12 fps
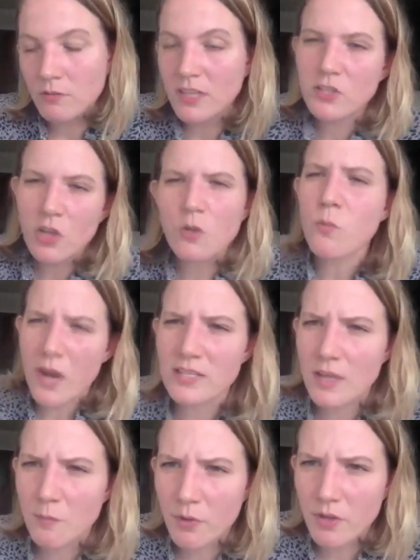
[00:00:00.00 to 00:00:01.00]
it's called weight
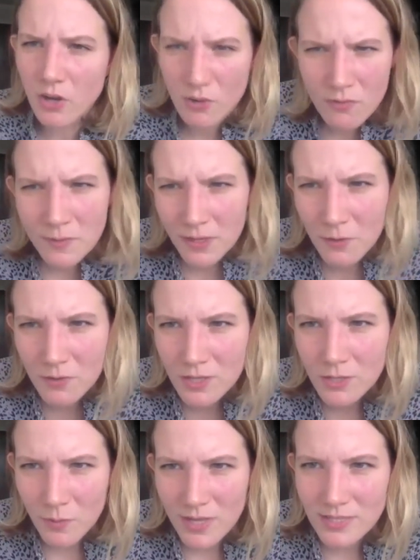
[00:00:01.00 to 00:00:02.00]
set point. Are you familiar with
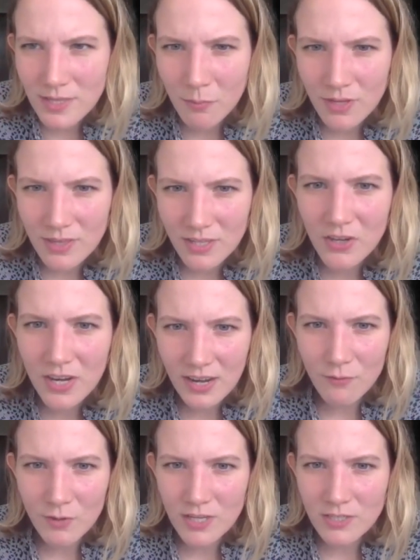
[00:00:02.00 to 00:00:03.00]
this weight set point theory?
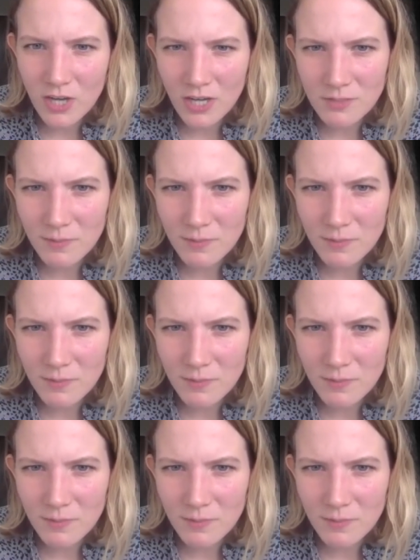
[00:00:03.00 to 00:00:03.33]
Have we talked Mm-mm.